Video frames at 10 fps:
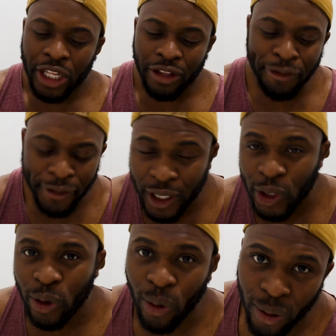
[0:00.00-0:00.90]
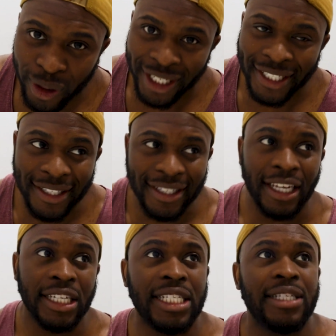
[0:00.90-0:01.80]
The Finnish
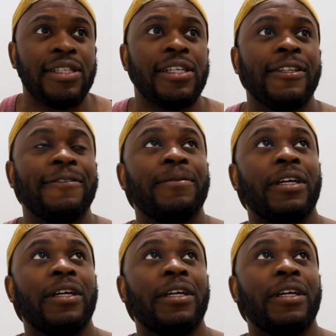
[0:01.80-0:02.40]
audience is